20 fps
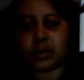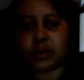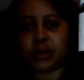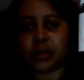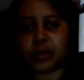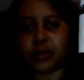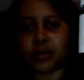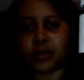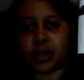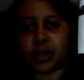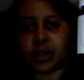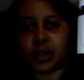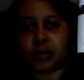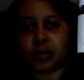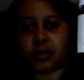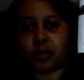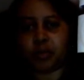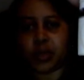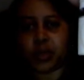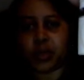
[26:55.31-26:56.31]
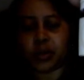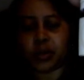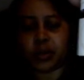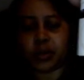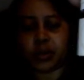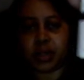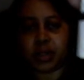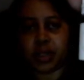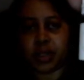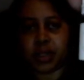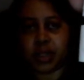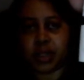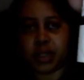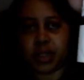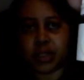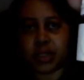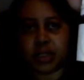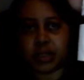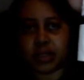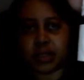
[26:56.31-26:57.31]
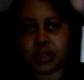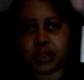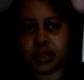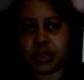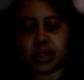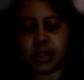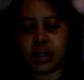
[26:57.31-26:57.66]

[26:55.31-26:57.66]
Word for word: if you ever burn any incense.